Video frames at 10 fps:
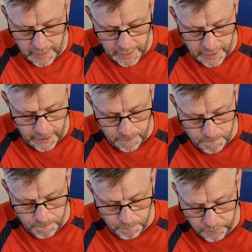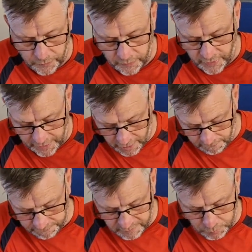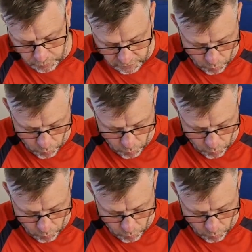They're comfortable to